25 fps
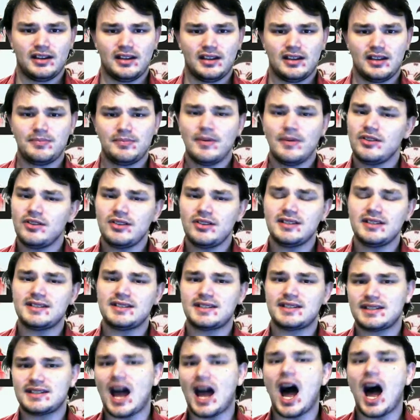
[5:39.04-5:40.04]
His mother didn't
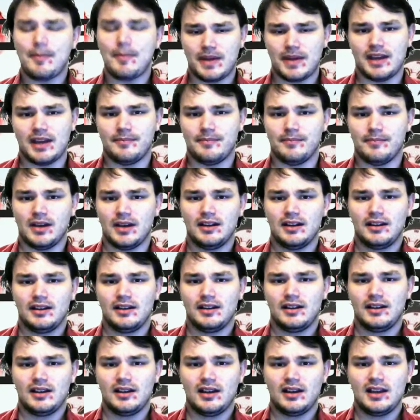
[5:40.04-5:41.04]
stop him.
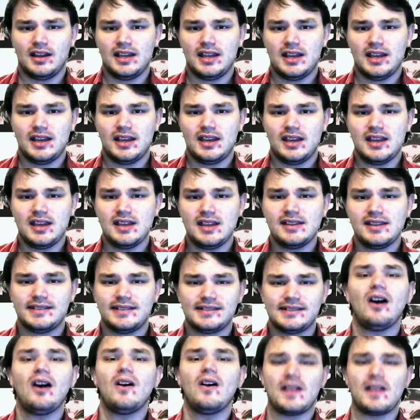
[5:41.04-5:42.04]
He
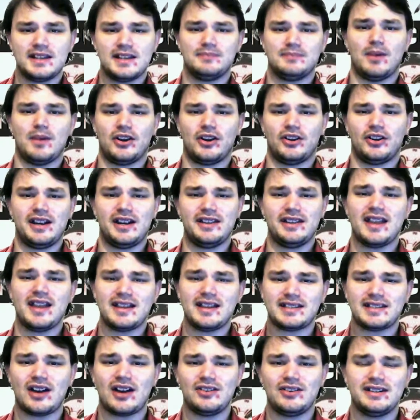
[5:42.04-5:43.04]
saw his mother, and
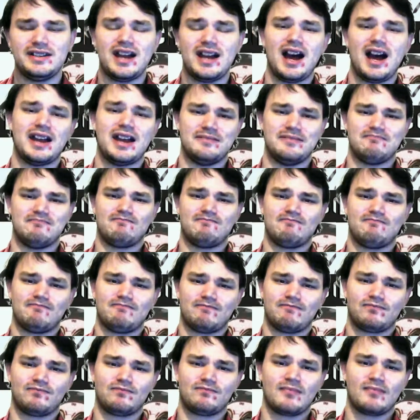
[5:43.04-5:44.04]
that's how he died.
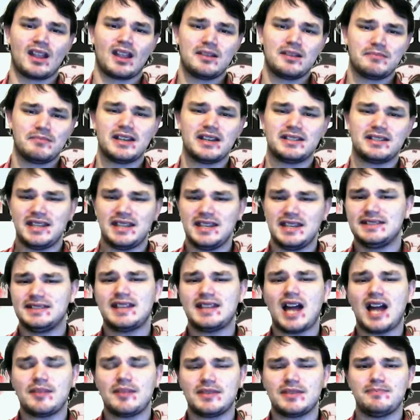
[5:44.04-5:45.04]
Because he
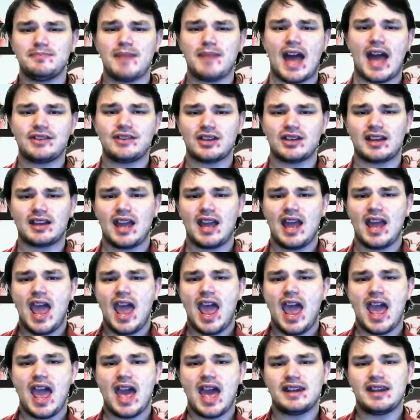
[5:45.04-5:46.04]
stopped his magic,
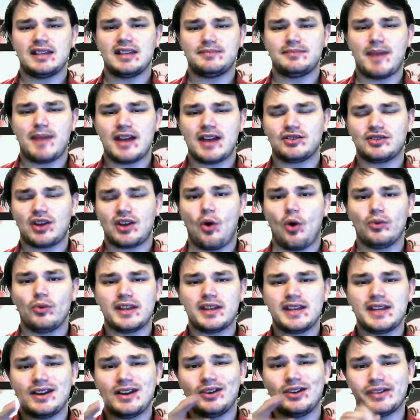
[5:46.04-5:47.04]
and his magic only
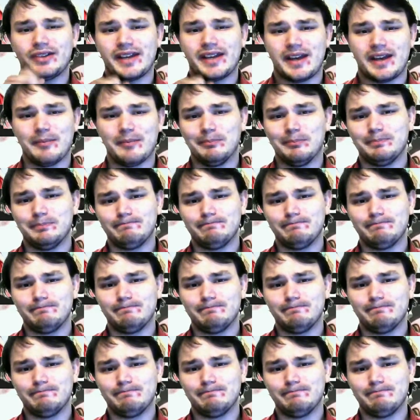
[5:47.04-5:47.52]
killed him.